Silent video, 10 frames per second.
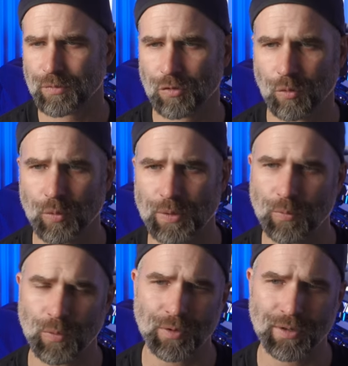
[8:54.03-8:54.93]
so we
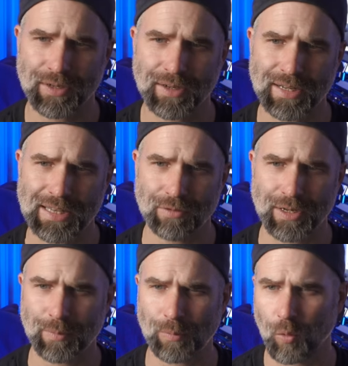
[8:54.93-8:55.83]
will leave a
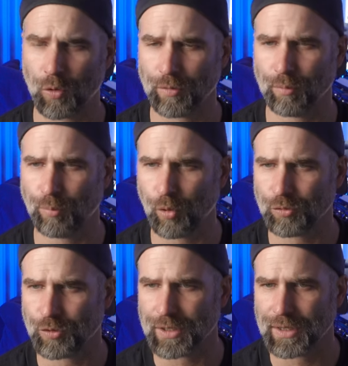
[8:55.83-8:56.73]
little bit more
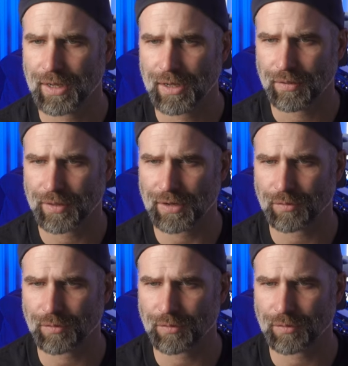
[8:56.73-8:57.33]
body there.